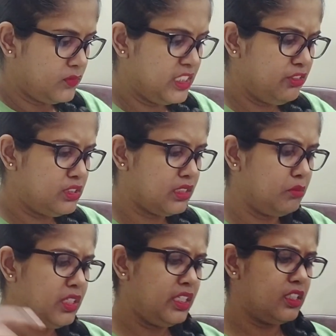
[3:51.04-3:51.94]
There was
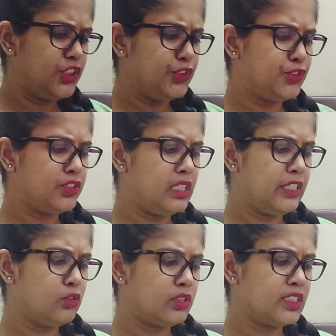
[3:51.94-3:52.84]
something unusual
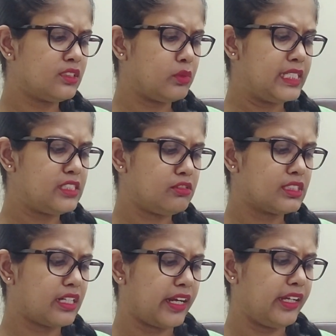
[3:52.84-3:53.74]
I noticed while she was
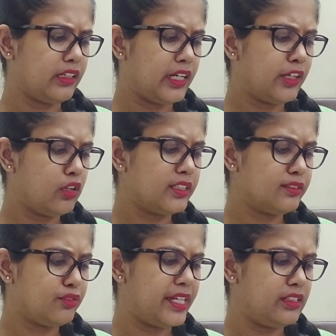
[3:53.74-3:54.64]
crying. I got
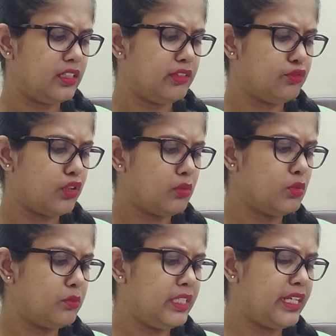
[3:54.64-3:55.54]
it finally. For a
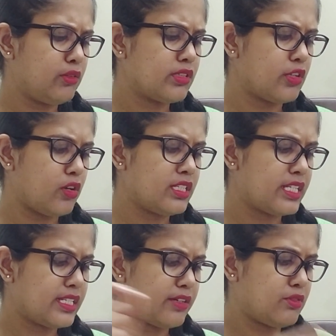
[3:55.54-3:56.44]
moment I was lost
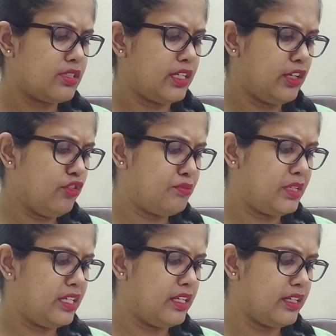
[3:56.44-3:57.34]
as I was thinking of
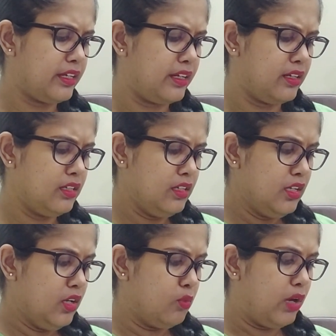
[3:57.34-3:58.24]
Preeti again.
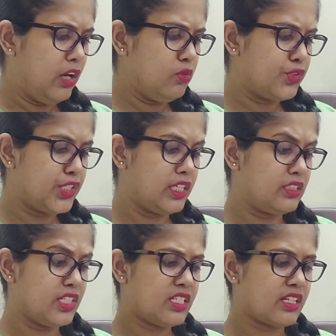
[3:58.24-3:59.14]
Wow, she
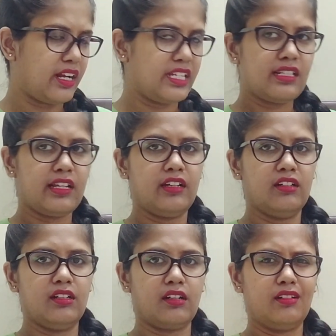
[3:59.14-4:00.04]
just cries like
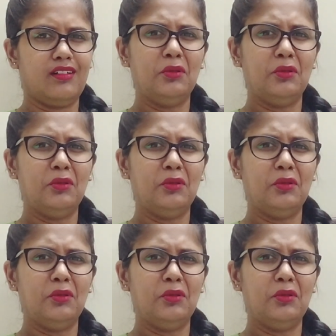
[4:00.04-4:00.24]
her.